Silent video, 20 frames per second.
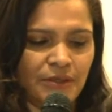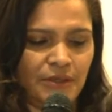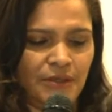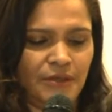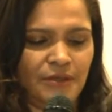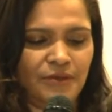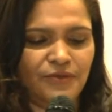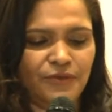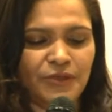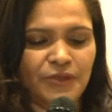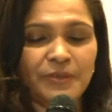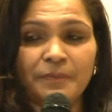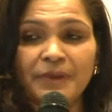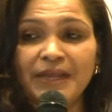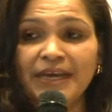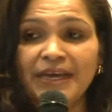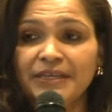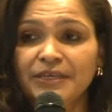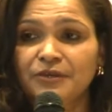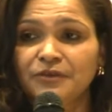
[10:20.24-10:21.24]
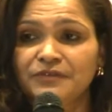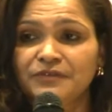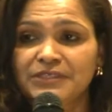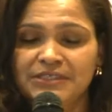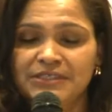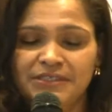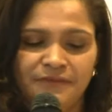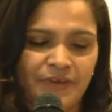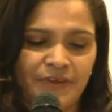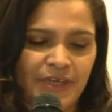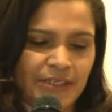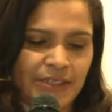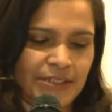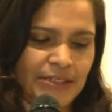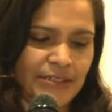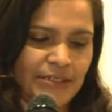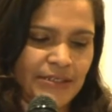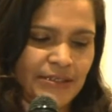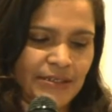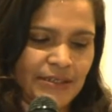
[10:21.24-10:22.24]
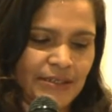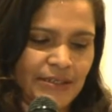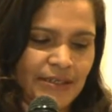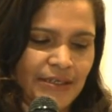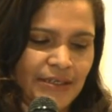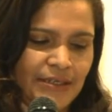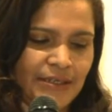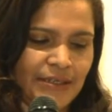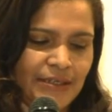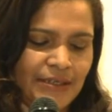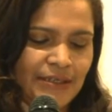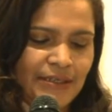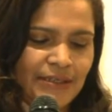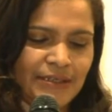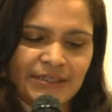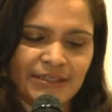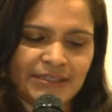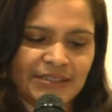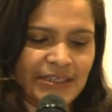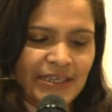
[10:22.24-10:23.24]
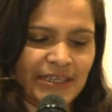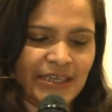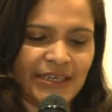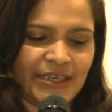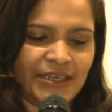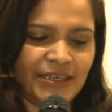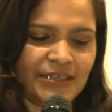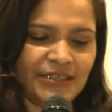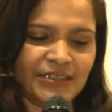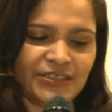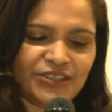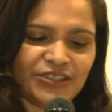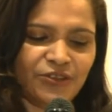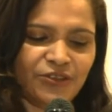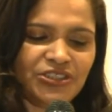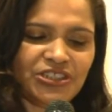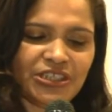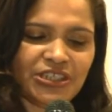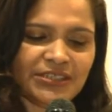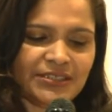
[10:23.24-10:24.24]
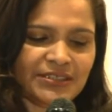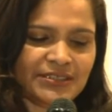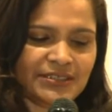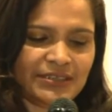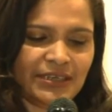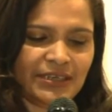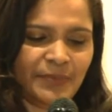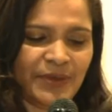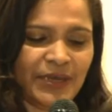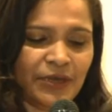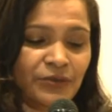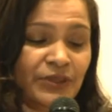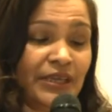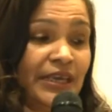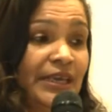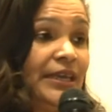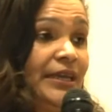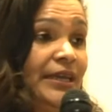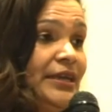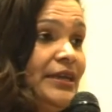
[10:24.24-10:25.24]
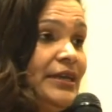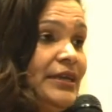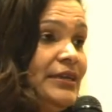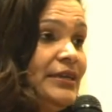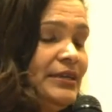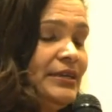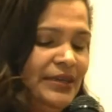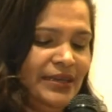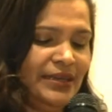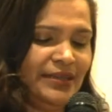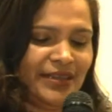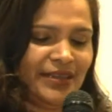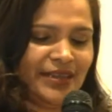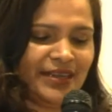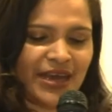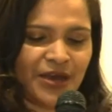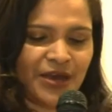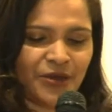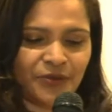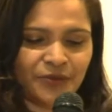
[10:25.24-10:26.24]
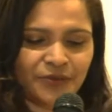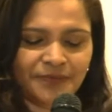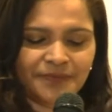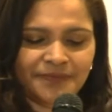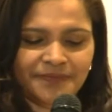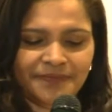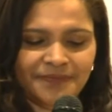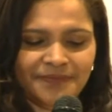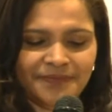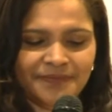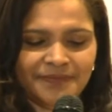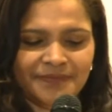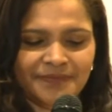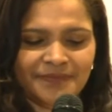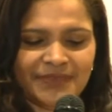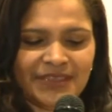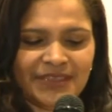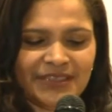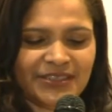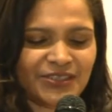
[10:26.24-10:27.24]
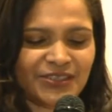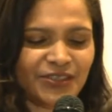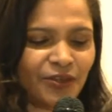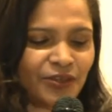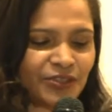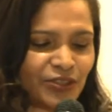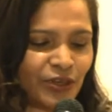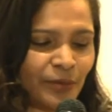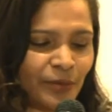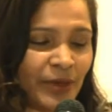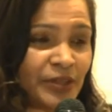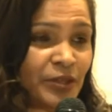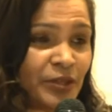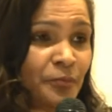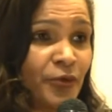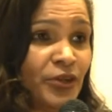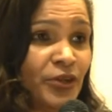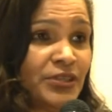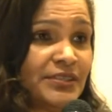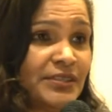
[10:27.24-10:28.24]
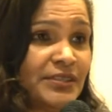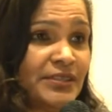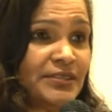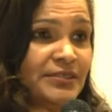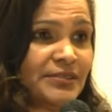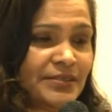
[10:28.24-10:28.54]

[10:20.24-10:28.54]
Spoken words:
for the planning of this event. This day is not just about the here and the now. It is also about the process